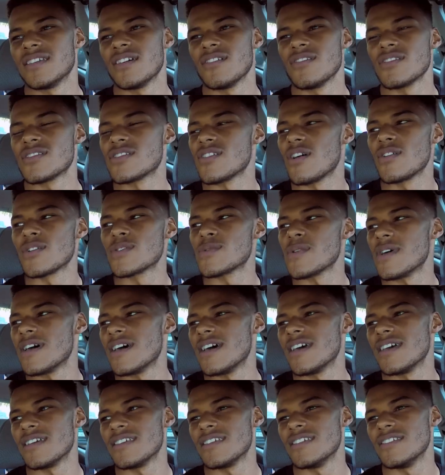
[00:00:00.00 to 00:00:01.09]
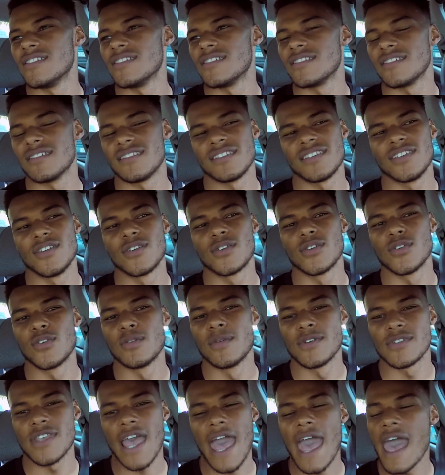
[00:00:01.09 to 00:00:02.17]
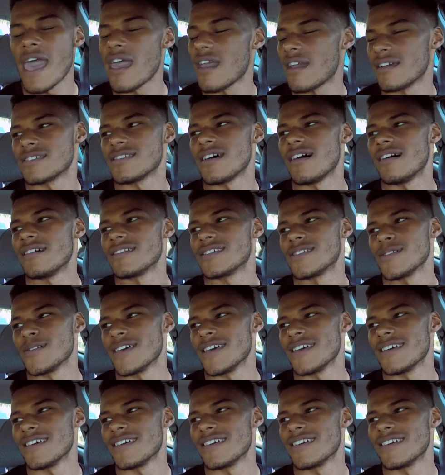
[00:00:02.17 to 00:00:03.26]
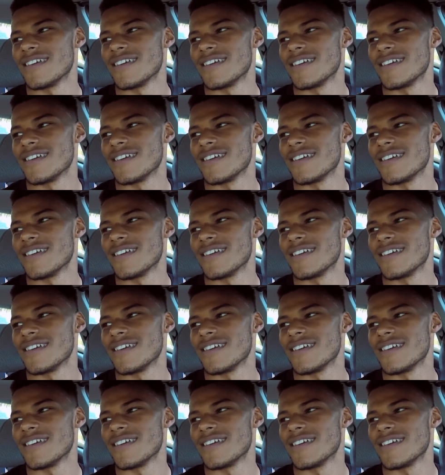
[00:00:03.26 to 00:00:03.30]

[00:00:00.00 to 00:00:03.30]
You know the songs where you could almost air guitar to it.